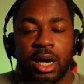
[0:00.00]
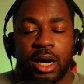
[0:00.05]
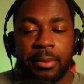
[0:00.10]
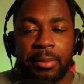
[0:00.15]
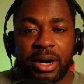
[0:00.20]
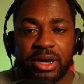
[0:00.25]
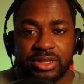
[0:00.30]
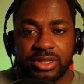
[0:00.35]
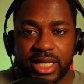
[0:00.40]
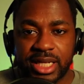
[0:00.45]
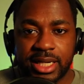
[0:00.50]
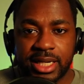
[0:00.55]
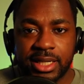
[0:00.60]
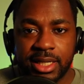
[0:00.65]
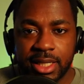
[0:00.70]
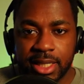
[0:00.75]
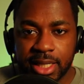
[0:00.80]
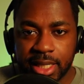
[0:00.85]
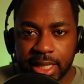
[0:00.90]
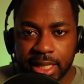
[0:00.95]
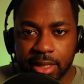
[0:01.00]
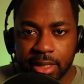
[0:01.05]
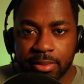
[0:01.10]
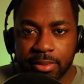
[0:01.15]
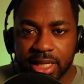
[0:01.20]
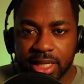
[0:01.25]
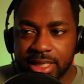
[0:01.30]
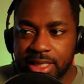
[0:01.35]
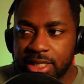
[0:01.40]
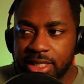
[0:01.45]
about that in the
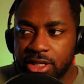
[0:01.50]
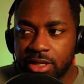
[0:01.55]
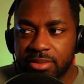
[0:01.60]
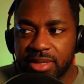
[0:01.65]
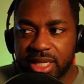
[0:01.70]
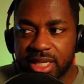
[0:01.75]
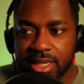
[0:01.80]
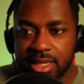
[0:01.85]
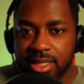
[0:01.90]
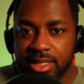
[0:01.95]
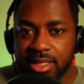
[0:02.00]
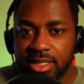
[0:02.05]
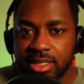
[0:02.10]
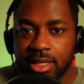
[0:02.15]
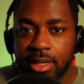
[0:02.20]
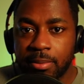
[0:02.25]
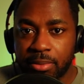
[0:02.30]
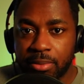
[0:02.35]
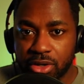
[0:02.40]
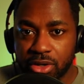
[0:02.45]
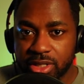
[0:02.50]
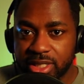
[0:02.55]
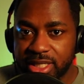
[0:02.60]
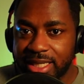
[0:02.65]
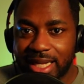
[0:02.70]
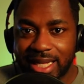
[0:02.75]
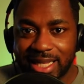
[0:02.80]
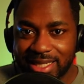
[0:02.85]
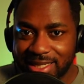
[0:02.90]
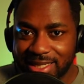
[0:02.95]
military because
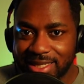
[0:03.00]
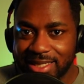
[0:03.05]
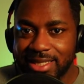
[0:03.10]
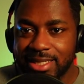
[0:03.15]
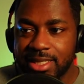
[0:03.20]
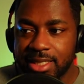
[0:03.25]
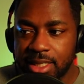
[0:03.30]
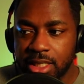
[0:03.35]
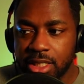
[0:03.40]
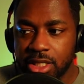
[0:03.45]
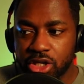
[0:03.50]
personalities,